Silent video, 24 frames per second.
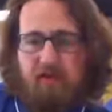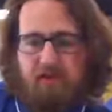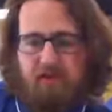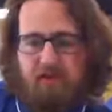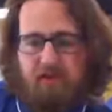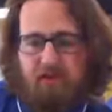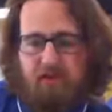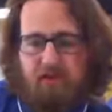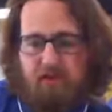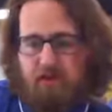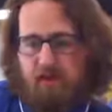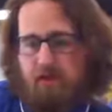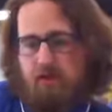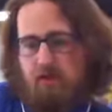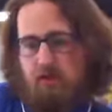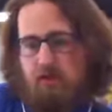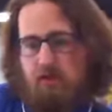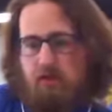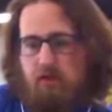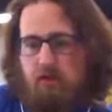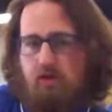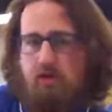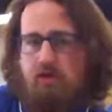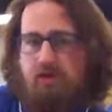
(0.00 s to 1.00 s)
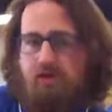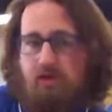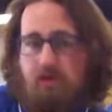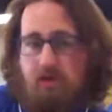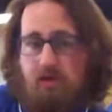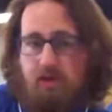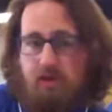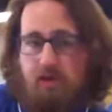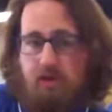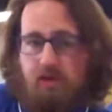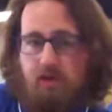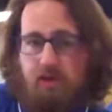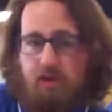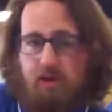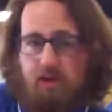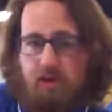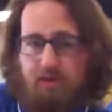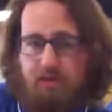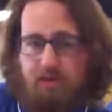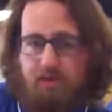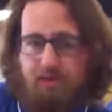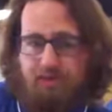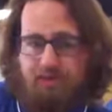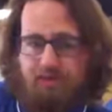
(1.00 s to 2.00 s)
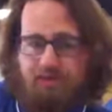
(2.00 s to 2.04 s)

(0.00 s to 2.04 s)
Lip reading: and that's your sternoclavicular joint.